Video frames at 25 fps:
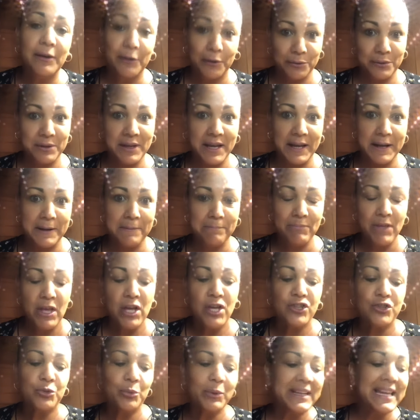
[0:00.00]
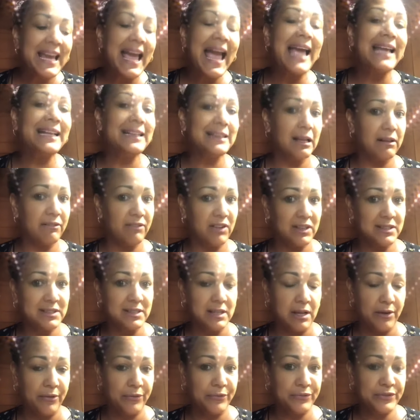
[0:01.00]
Okay? So we can love
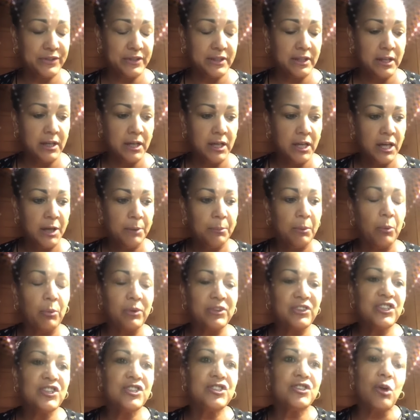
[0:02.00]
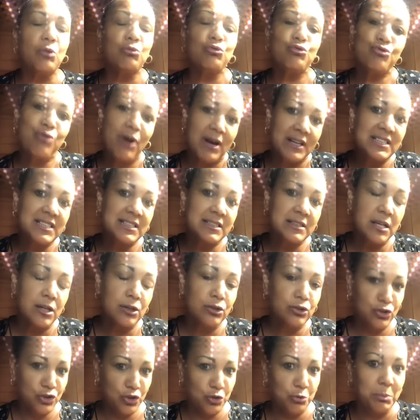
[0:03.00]
ourselves, but we just don't trust
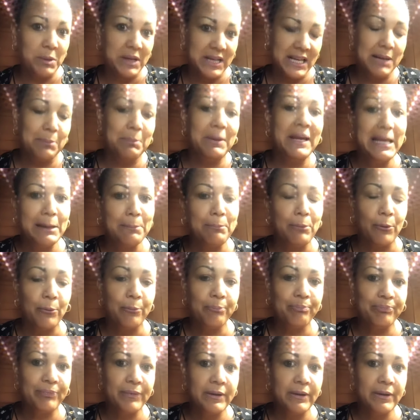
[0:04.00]
too many people.